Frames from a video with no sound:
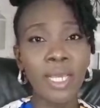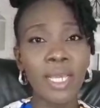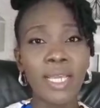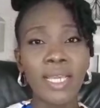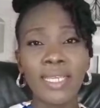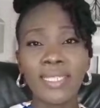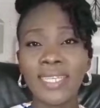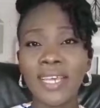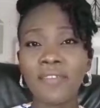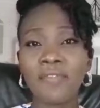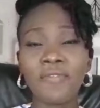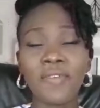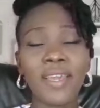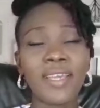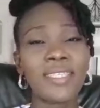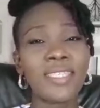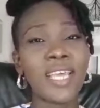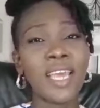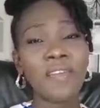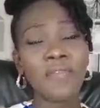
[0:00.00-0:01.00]
It
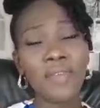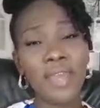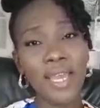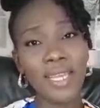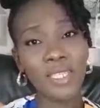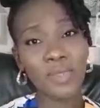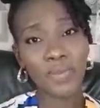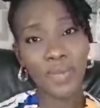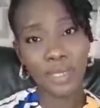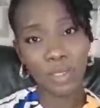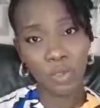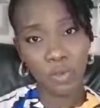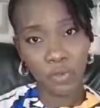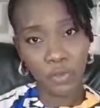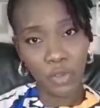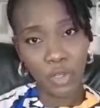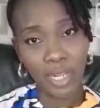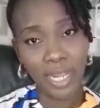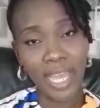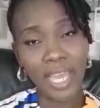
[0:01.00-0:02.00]
affects every aspect of
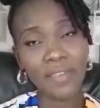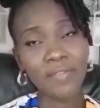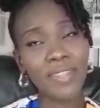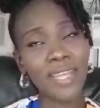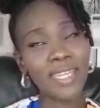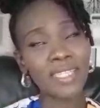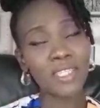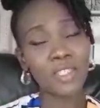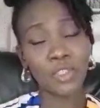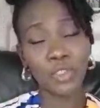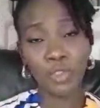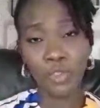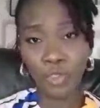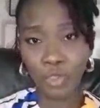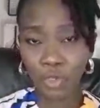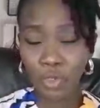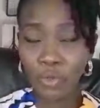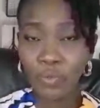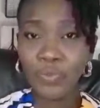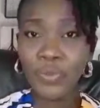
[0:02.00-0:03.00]
your life. That is
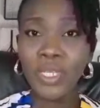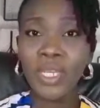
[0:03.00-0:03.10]
true.